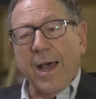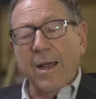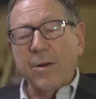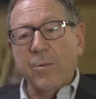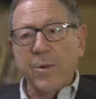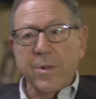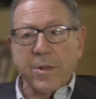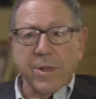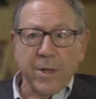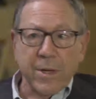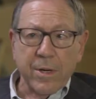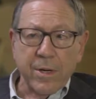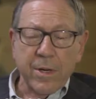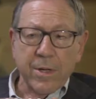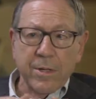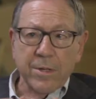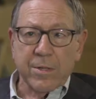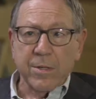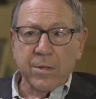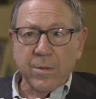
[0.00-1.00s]
and
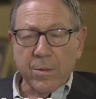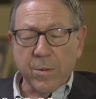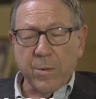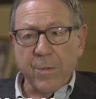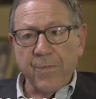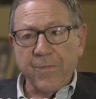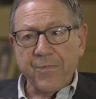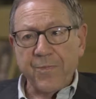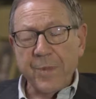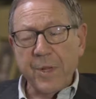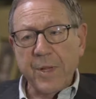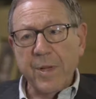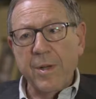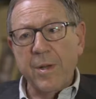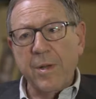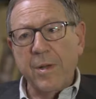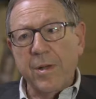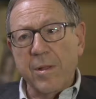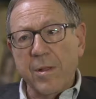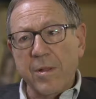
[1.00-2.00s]
within, do?
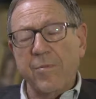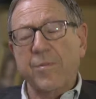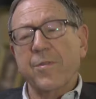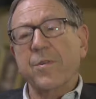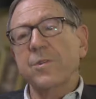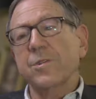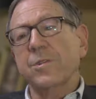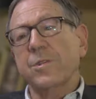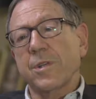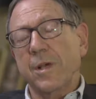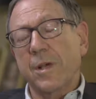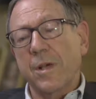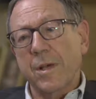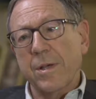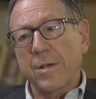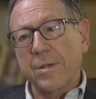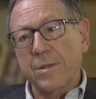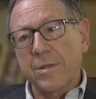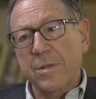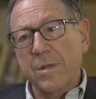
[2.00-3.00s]
The first thing
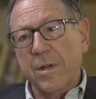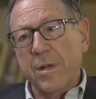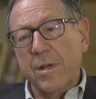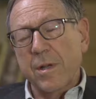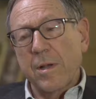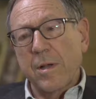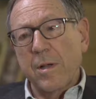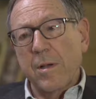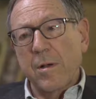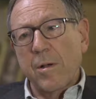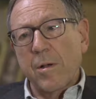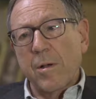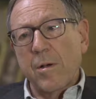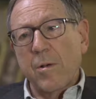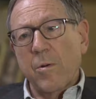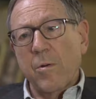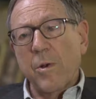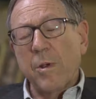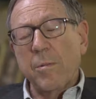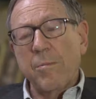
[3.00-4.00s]
is,
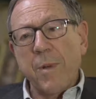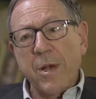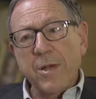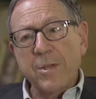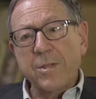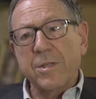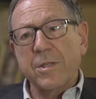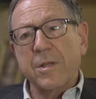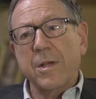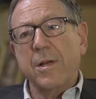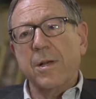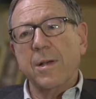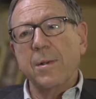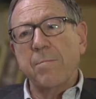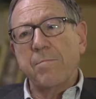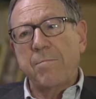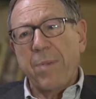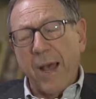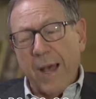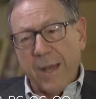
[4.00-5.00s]
we must
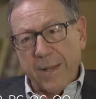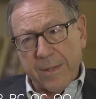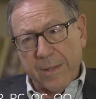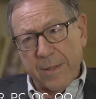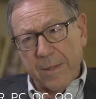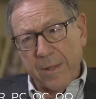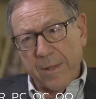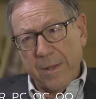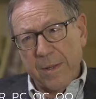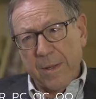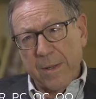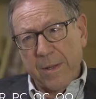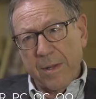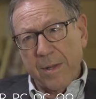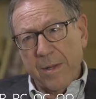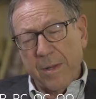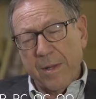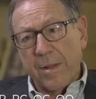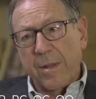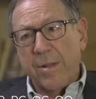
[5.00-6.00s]
combat
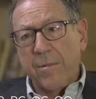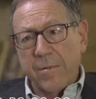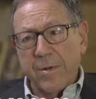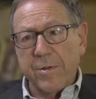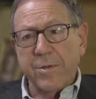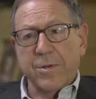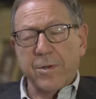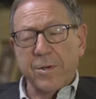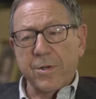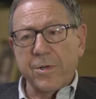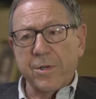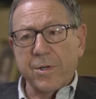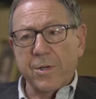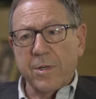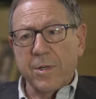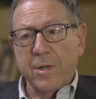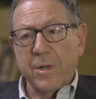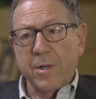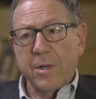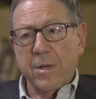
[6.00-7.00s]
the
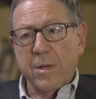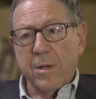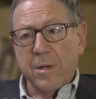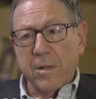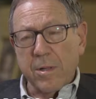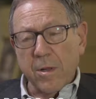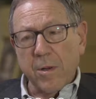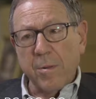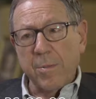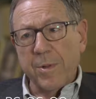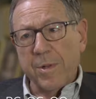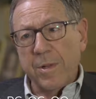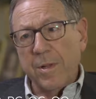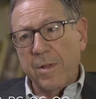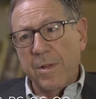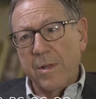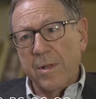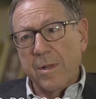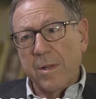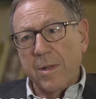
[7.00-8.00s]
resurgent
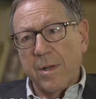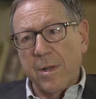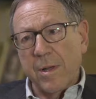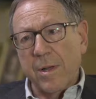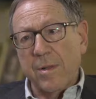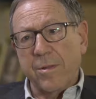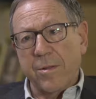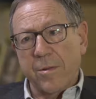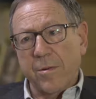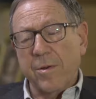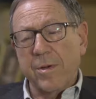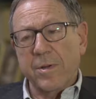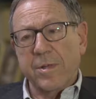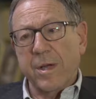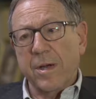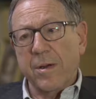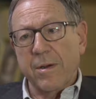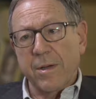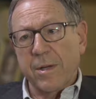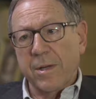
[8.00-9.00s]
global
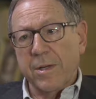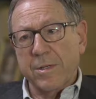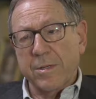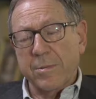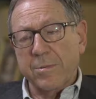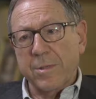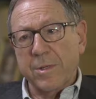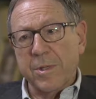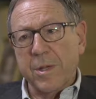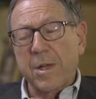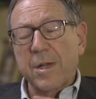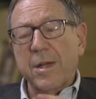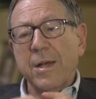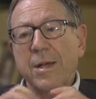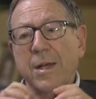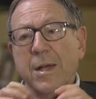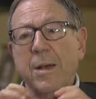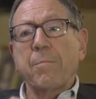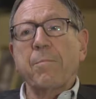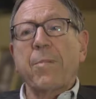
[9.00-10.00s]
authoritarianisms,
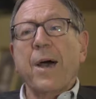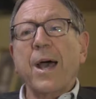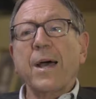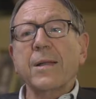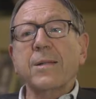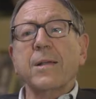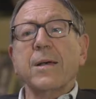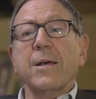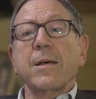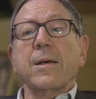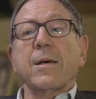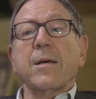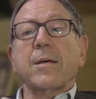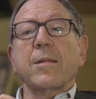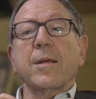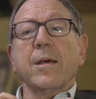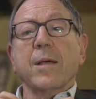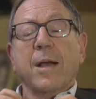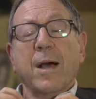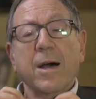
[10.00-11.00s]
combat
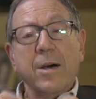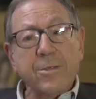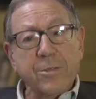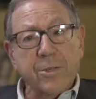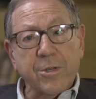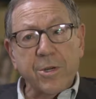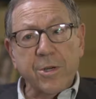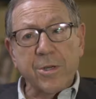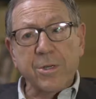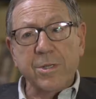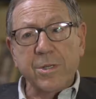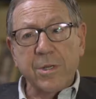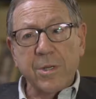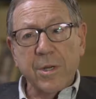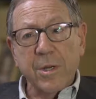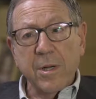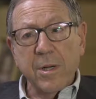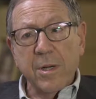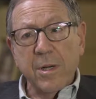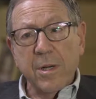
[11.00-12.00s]
the cultures